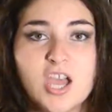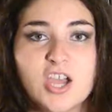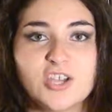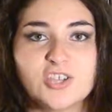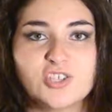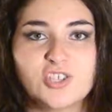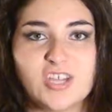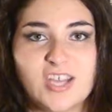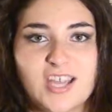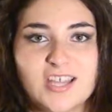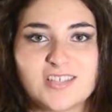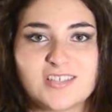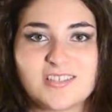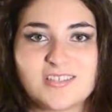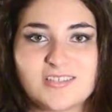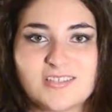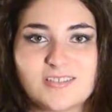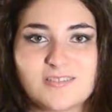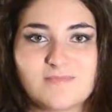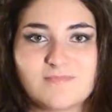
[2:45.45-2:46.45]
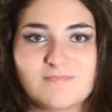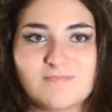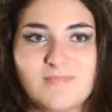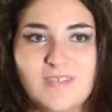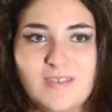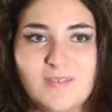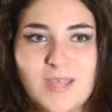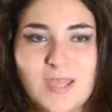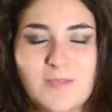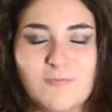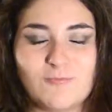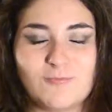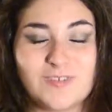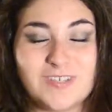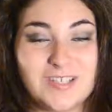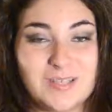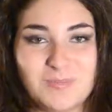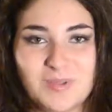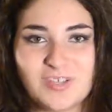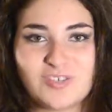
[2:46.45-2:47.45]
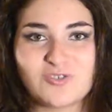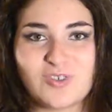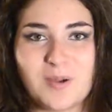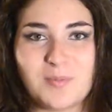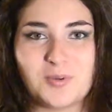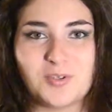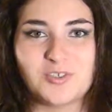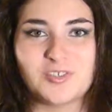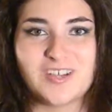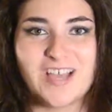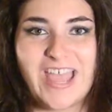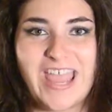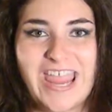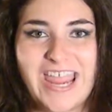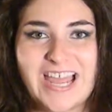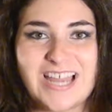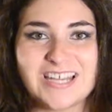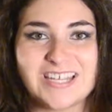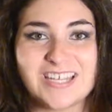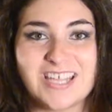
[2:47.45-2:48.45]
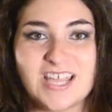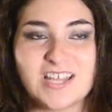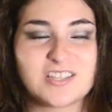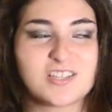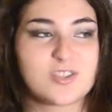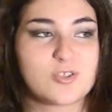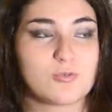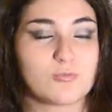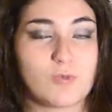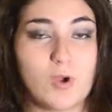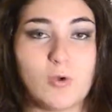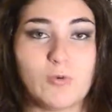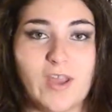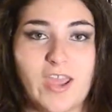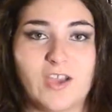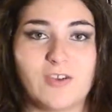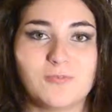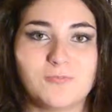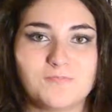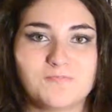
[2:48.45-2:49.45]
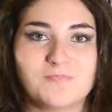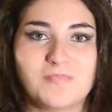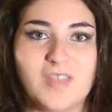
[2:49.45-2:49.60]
she gets in really big trouble and gets thrown out